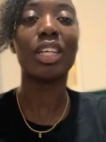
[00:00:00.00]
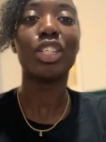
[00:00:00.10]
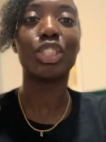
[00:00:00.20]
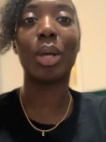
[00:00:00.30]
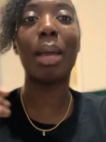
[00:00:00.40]

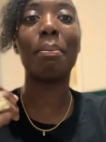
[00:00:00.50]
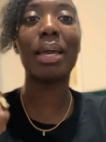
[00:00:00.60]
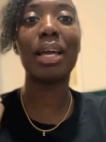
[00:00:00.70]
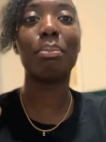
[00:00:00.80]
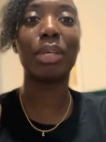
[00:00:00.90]
So I
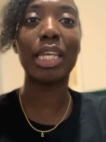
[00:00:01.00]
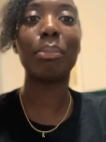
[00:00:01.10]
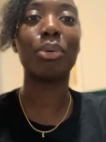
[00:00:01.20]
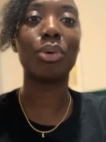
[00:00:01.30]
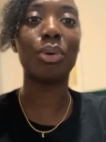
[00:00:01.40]
met
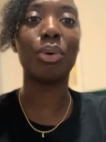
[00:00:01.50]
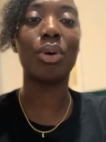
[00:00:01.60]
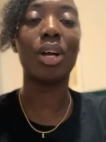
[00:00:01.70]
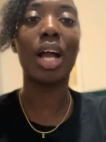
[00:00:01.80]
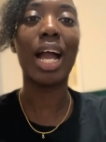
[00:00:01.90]

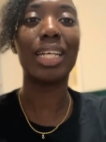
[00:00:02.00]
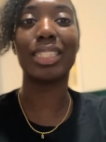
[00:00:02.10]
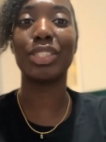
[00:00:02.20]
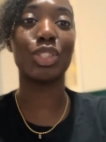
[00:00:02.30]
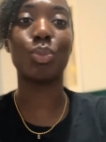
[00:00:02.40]
people as
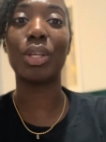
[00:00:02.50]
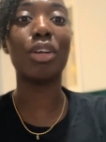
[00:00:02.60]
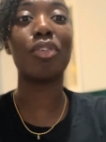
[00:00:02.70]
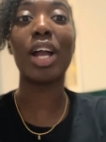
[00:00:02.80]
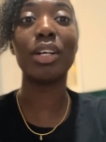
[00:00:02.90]
I just went
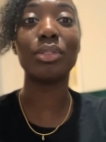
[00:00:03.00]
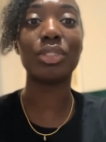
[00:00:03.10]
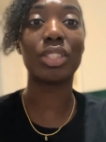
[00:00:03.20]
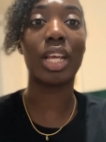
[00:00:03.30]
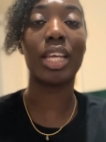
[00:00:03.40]
around.
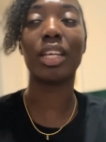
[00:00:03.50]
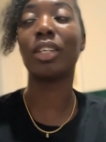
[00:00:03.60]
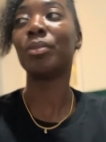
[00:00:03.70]
So like,